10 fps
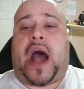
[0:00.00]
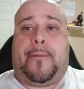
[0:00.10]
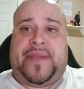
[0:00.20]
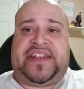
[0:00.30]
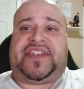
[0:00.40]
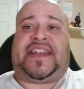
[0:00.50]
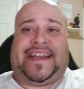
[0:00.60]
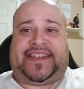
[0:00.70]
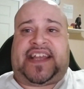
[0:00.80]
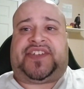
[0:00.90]
a basic
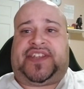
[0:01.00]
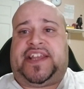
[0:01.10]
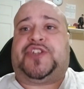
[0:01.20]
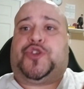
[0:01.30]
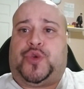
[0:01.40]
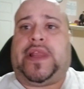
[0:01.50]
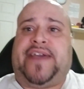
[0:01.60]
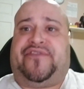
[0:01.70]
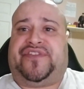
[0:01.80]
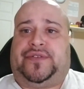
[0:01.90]
necessity to
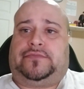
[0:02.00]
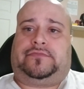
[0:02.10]
live?